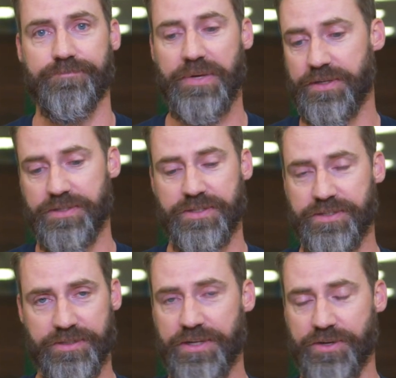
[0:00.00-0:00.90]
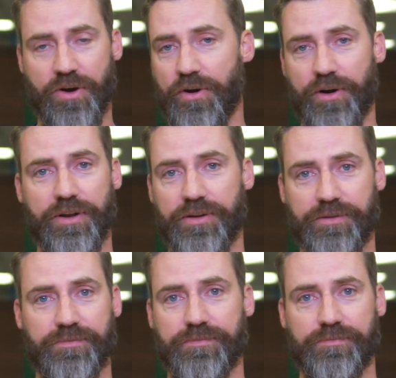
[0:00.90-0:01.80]
Because it's hard.
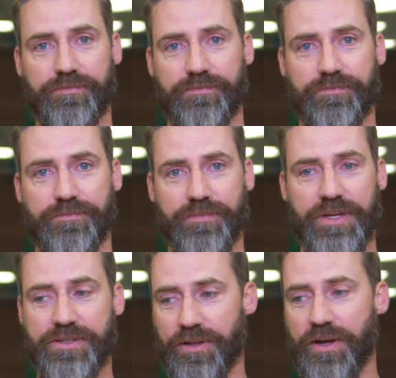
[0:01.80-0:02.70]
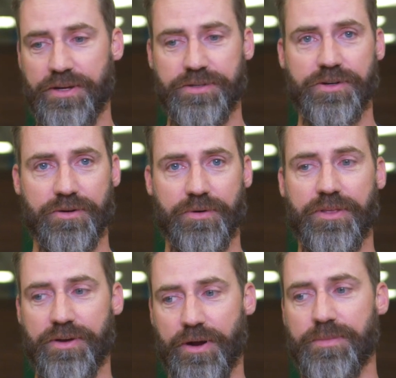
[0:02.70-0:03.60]
It's a lot easier to
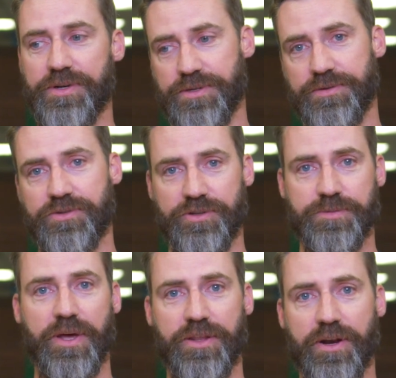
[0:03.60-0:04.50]
run the numbers than choose by the